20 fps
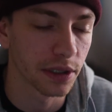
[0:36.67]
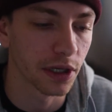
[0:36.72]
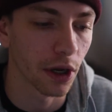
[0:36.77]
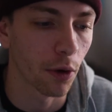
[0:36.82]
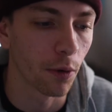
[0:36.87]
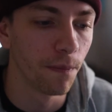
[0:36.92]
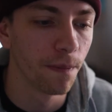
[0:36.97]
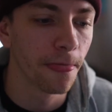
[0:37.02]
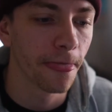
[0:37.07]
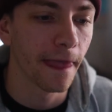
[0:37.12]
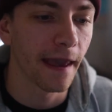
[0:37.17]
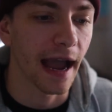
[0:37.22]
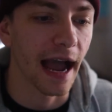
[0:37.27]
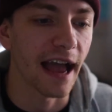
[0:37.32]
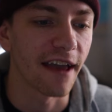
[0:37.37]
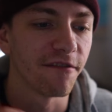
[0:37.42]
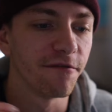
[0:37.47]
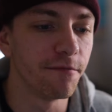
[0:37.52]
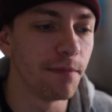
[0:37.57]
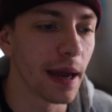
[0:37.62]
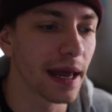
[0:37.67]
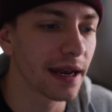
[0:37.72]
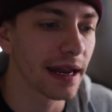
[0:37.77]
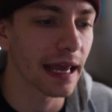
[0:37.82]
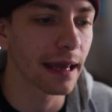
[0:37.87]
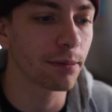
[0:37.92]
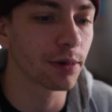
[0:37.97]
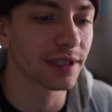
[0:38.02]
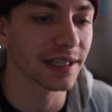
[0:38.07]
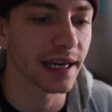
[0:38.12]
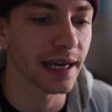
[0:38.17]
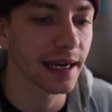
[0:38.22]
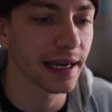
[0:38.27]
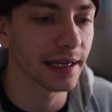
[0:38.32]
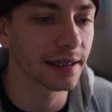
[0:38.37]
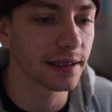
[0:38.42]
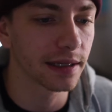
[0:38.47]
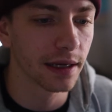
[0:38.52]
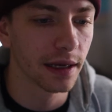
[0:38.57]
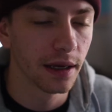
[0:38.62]
So I've been able to
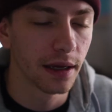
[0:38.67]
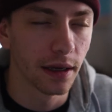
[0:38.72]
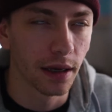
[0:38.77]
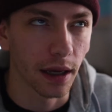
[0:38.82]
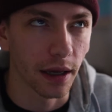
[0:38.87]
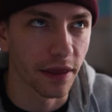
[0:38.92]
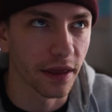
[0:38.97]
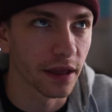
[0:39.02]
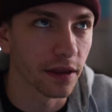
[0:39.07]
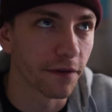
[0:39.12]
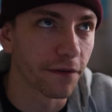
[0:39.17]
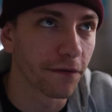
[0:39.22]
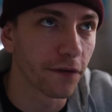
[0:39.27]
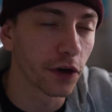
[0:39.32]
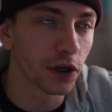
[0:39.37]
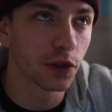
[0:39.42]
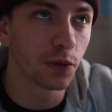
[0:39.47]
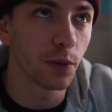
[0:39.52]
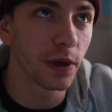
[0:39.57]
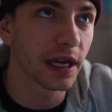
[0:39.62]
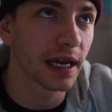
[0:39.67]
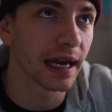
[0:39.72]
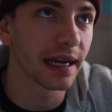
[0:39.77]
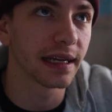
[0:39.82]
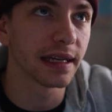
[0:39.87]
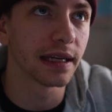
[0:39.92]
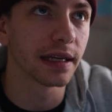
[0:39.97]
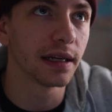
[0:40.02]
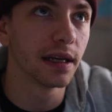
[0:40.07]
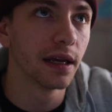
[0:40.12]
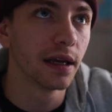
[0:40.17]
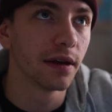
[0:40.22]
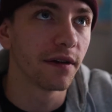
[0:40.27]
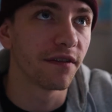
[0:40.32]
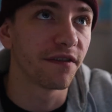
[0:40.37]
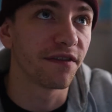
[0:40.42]
hit I think the first week I did